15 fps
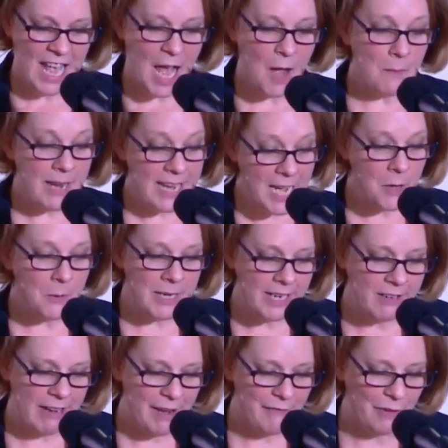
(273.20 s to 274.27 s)
And we're equally
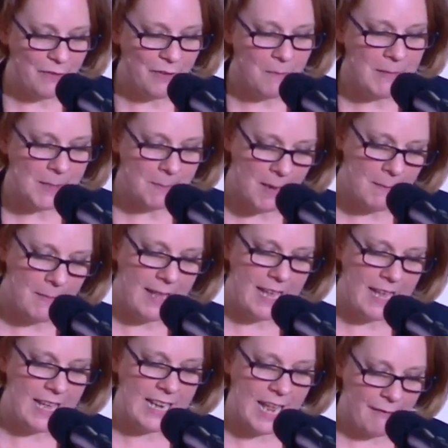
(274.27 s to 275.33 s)
grateful for Ms. Barmia
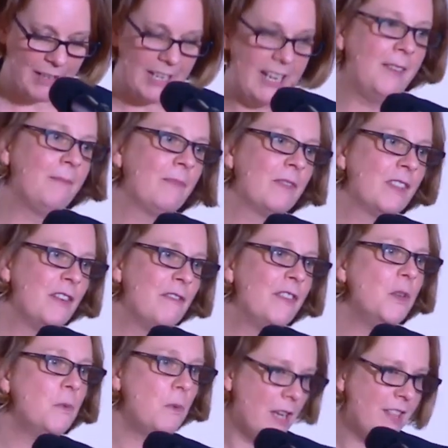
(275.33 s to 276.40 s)
and Evelyn
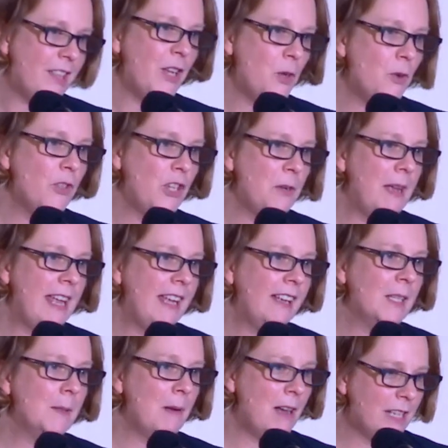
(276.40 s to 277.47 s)
for the work that you're doing
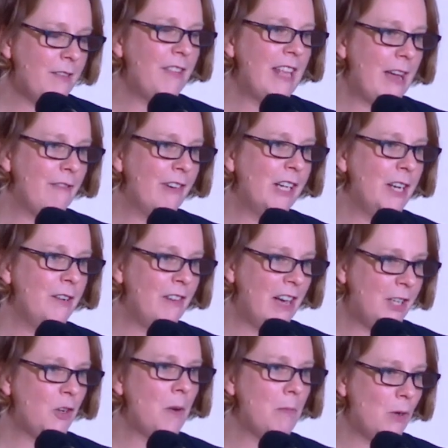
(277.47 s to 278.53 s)
as part of the Africa
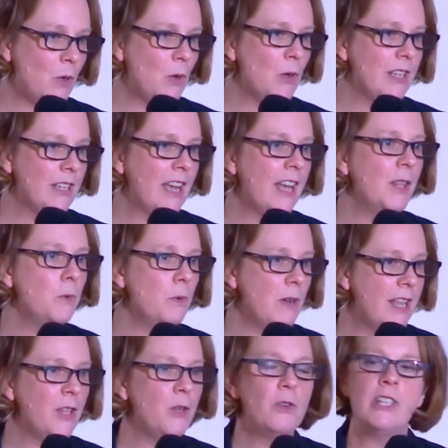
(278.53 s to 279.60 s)
Advisory Board and the
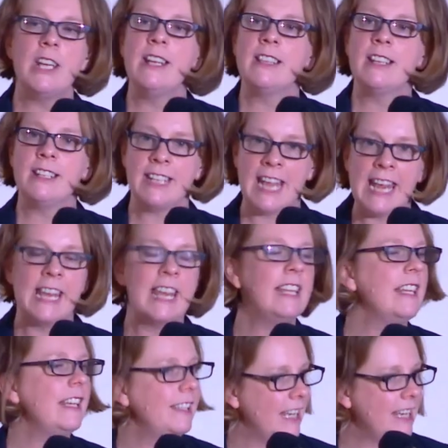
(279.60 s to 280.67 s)
work that you're doing, that
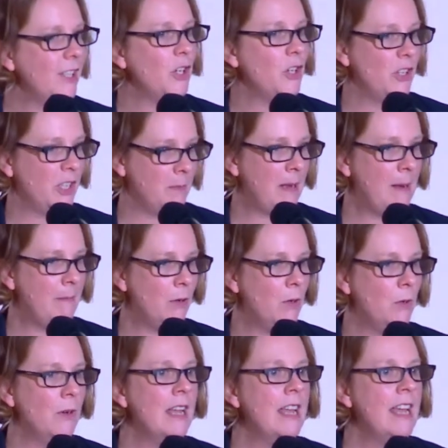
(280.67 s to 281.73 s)
taking these issues to
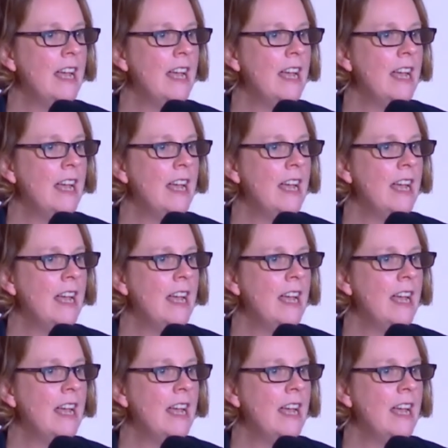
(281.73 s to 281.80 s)
people.